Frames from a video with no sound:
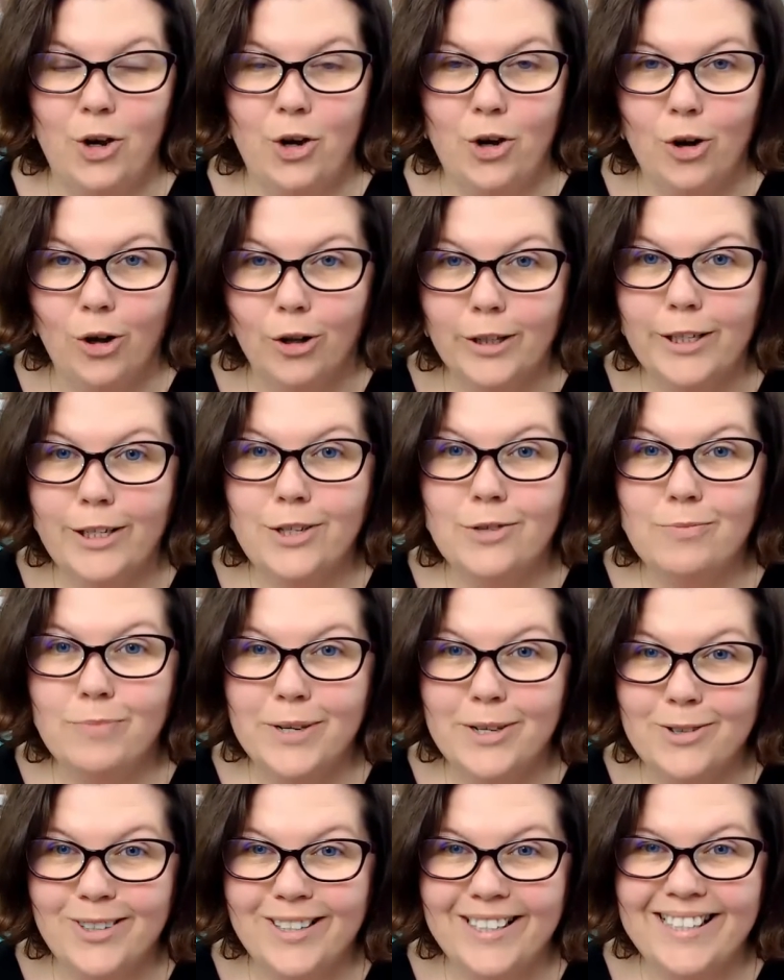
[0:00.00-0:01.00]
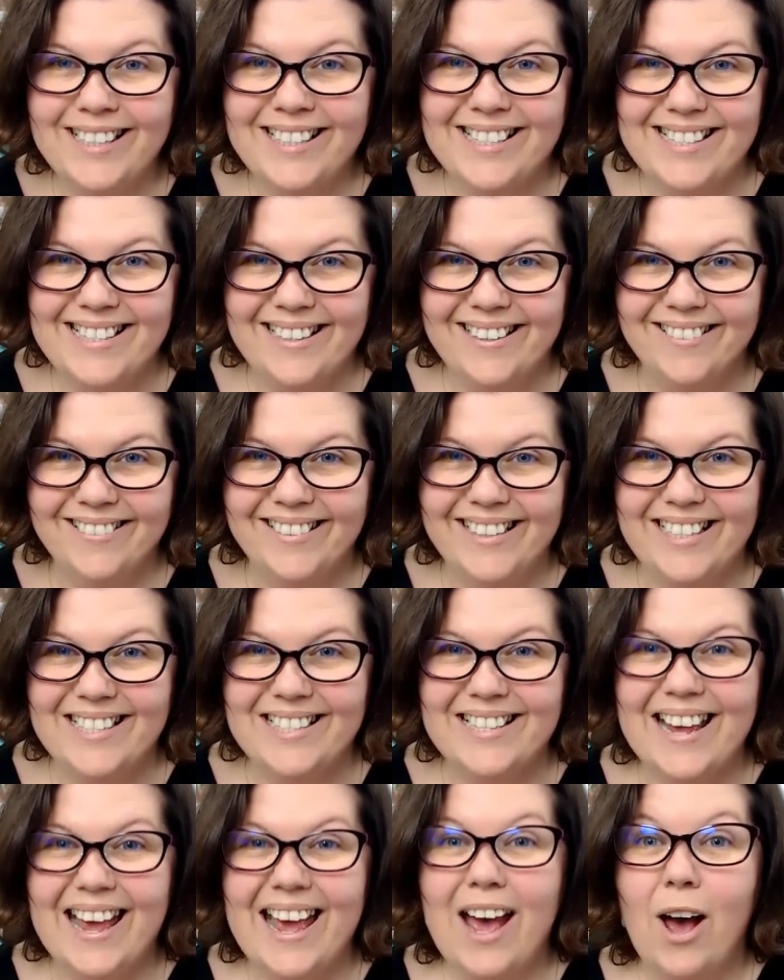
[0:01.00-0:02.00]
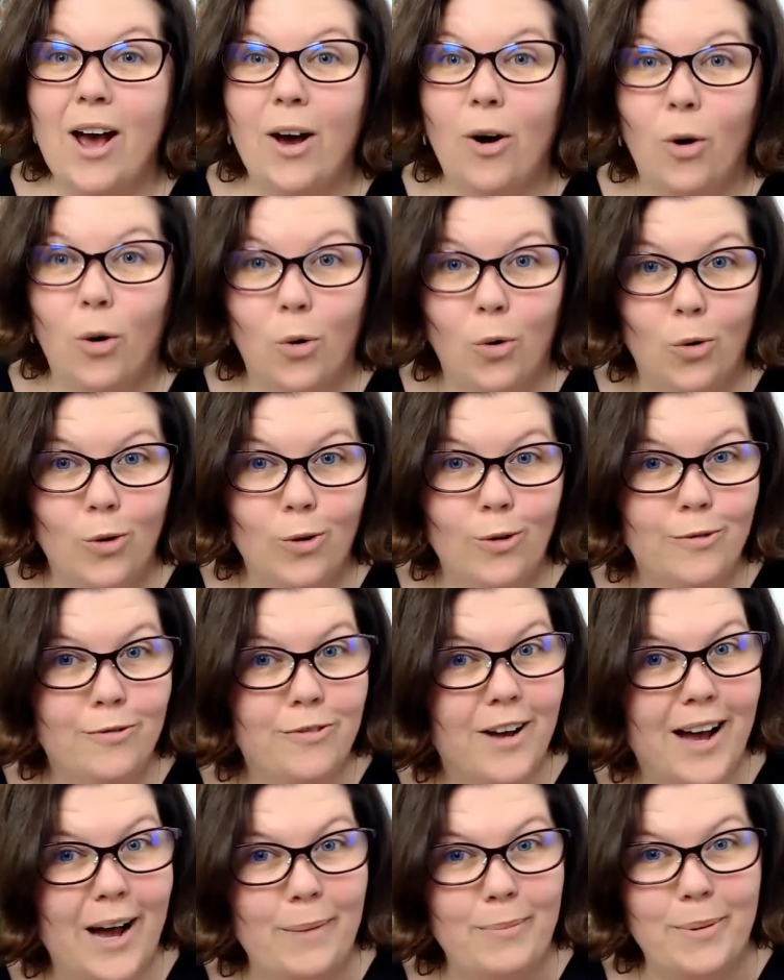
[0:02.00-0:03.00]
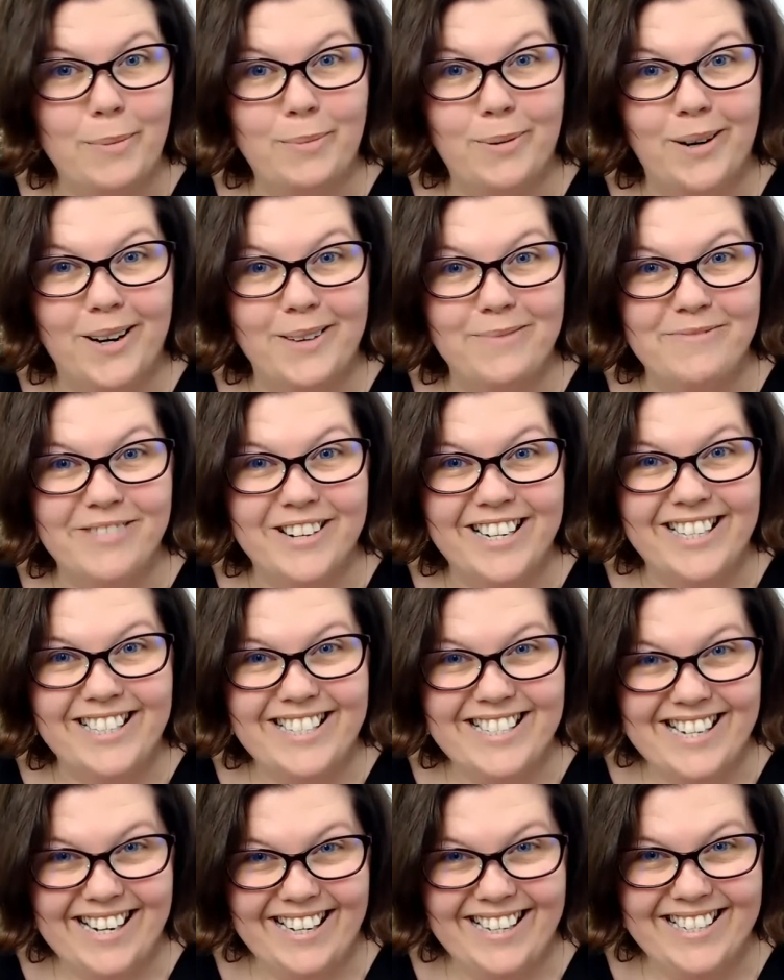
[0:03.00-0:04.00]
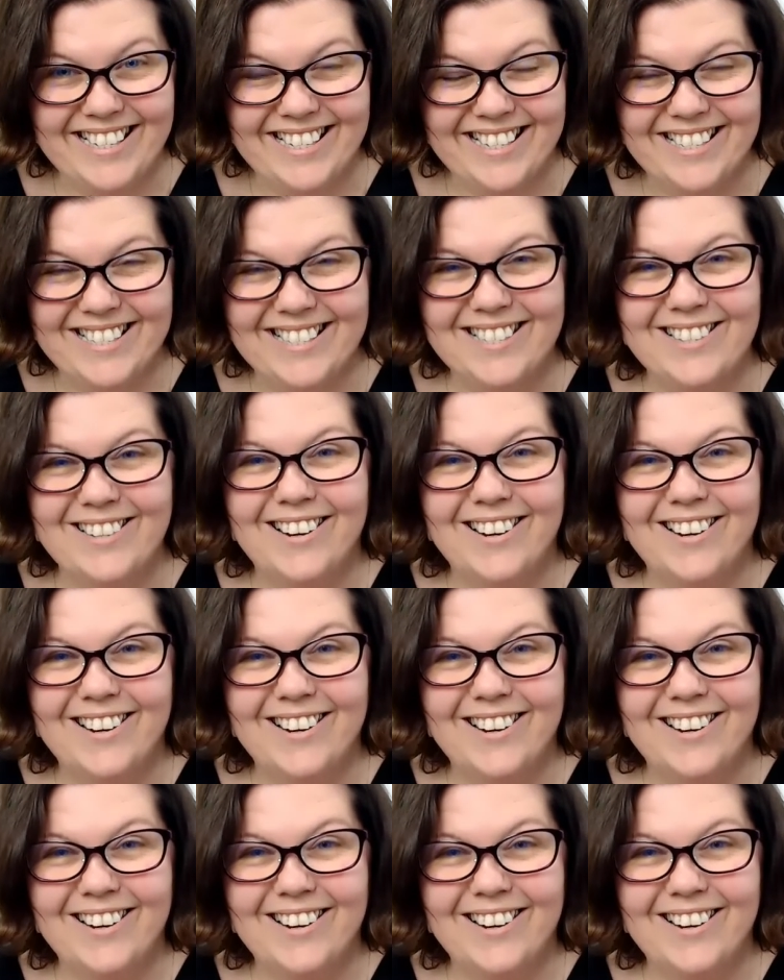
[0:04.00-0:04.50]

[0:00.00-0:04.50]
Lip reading: knowledge building series, all for upper primary teachers.